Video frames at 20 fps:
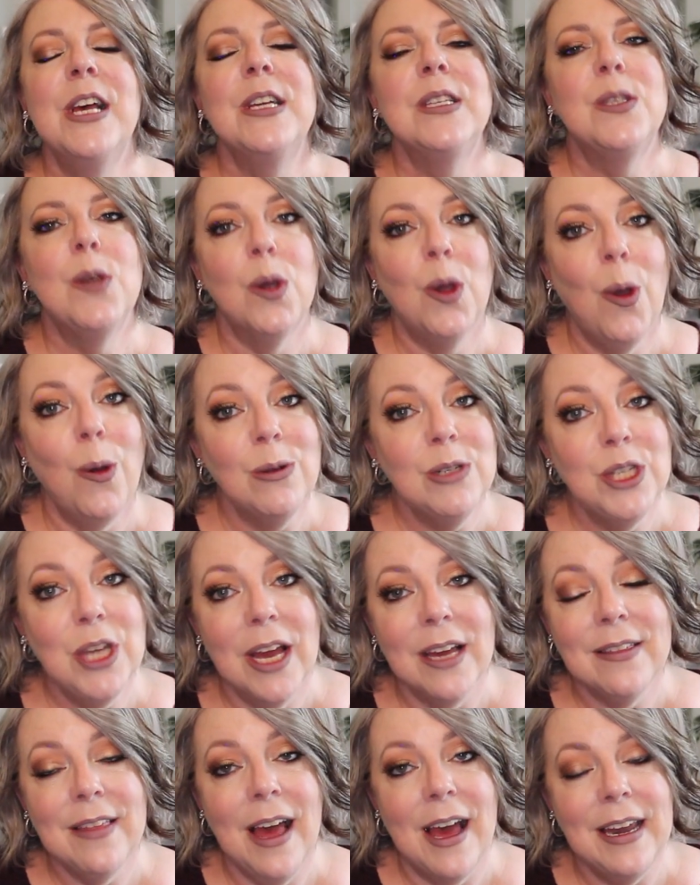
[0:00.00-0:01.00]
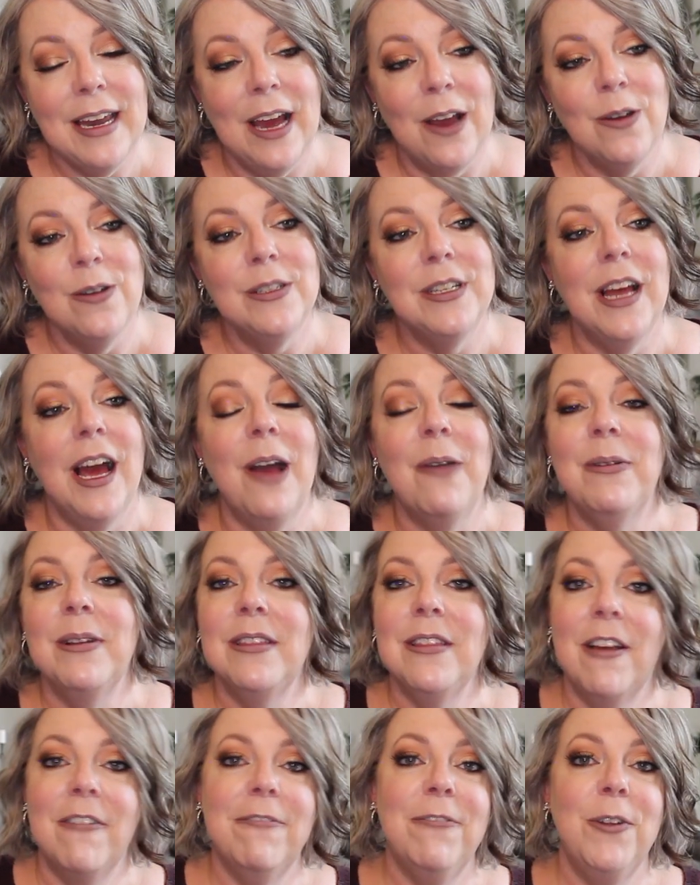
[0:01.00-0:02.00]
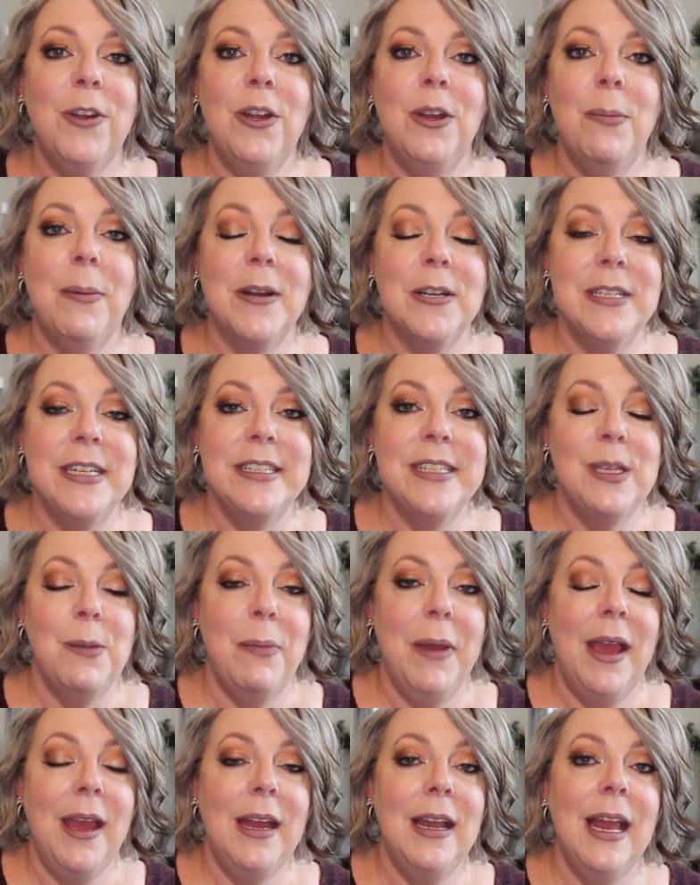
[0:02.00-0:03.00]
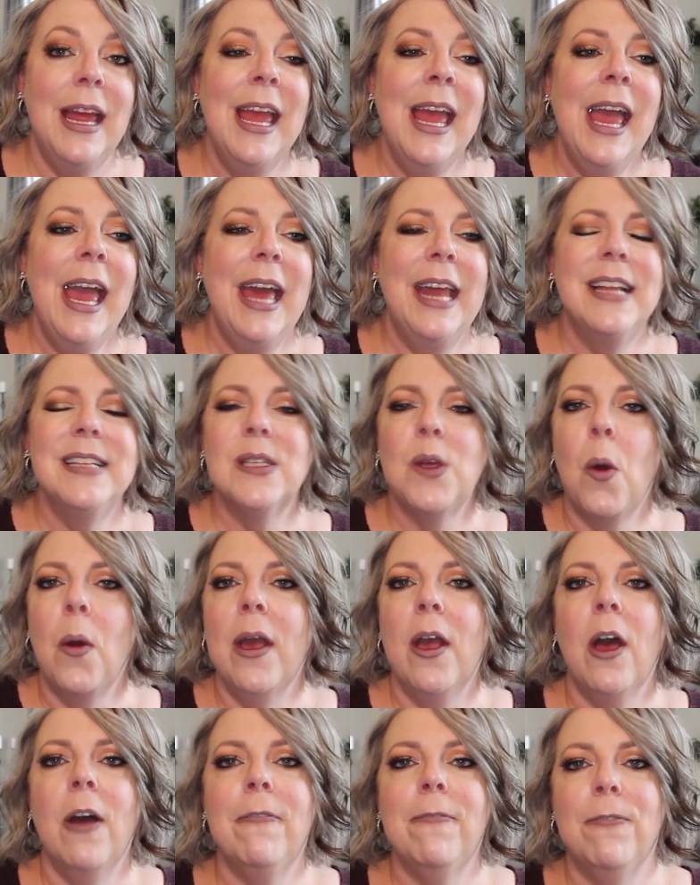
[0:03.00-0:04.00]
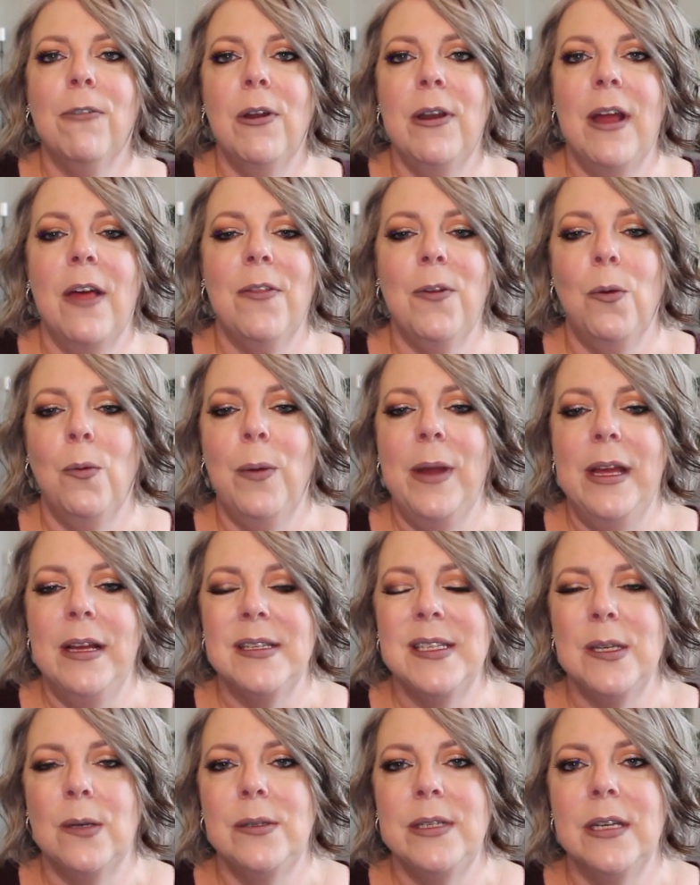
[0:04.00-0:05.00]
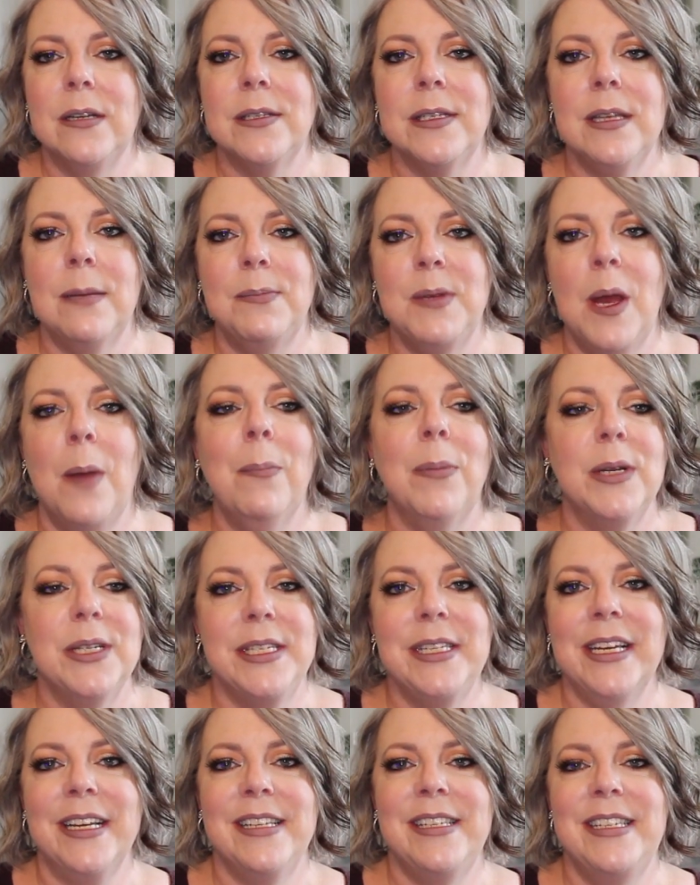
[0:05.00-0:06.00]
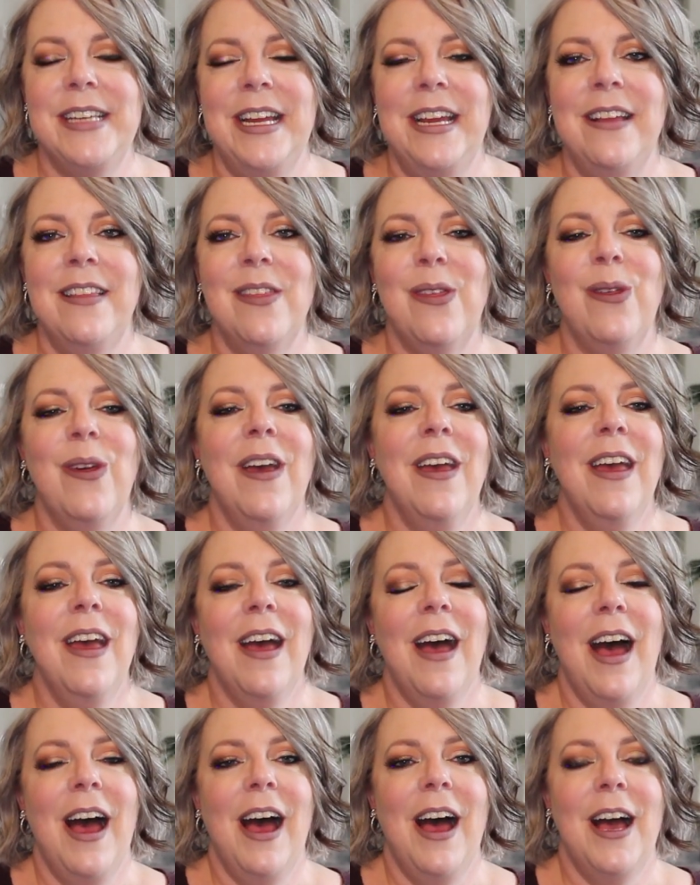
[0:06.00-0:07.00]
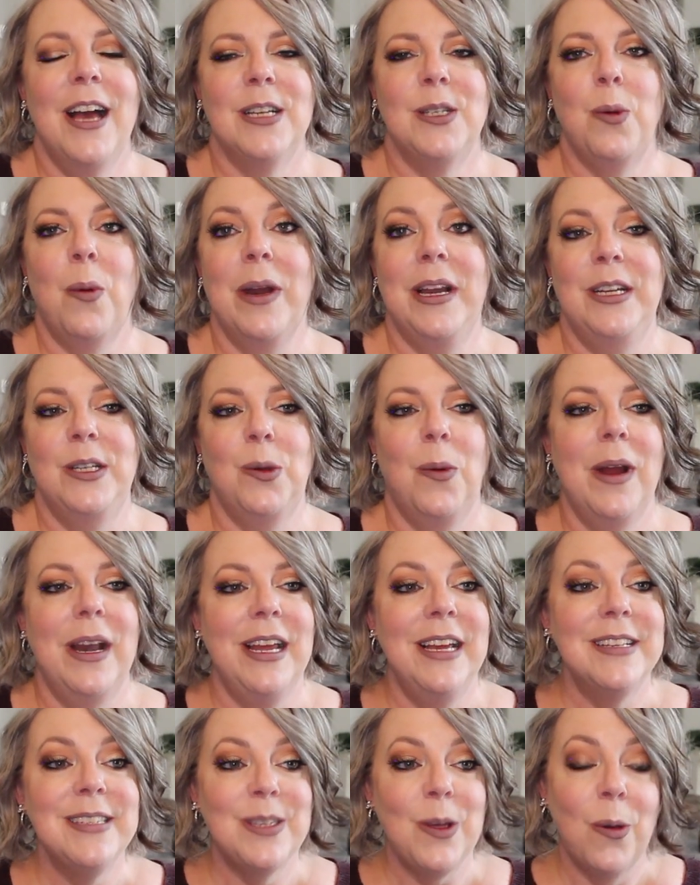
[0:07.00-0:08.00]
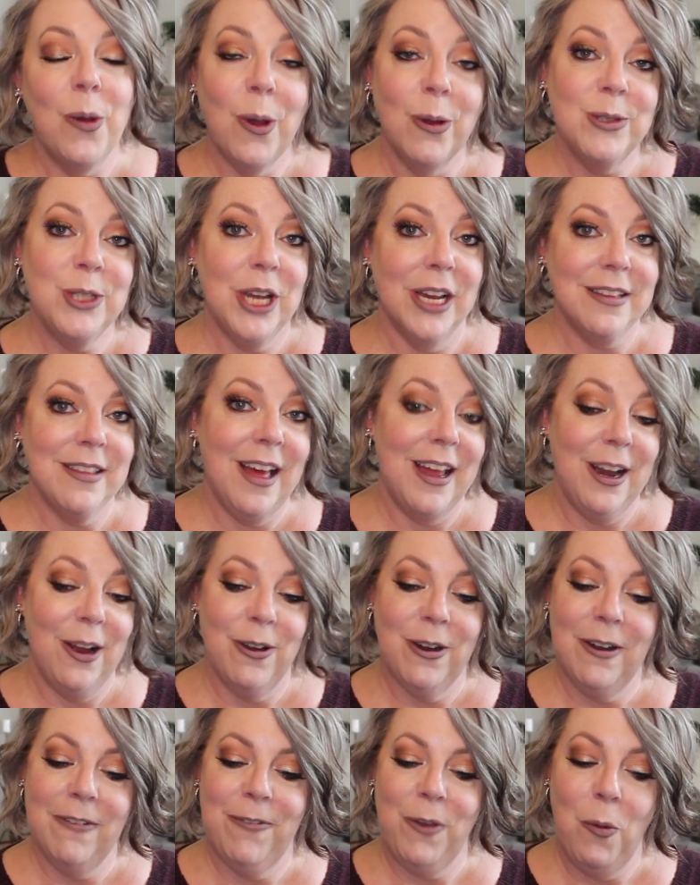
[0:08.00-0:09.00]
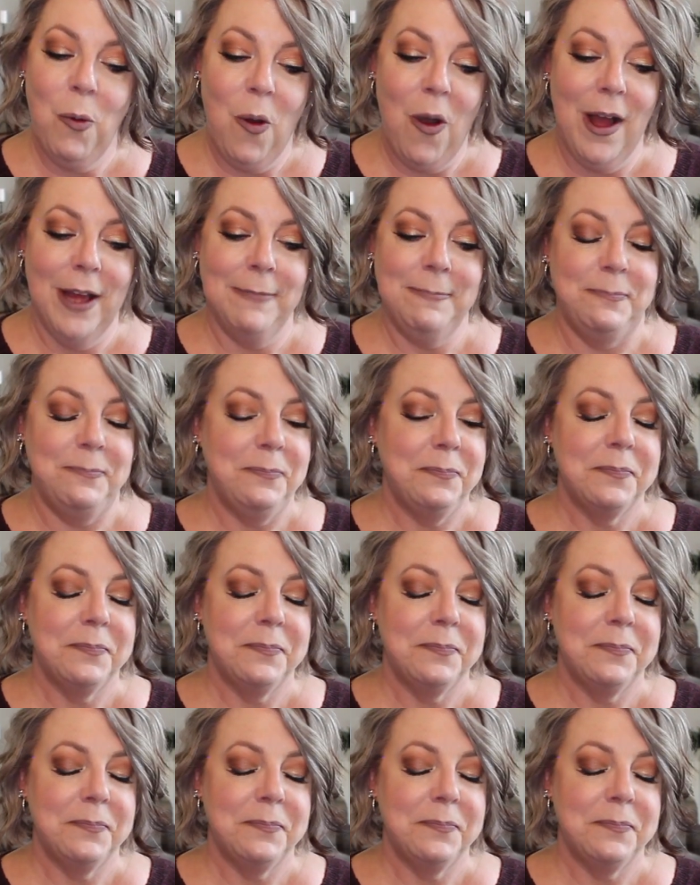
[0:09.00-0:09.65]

So go check that out. I would love for you to participate, and it's going on for another week, so till September 16th, uh, 2020. So go check that out if you want.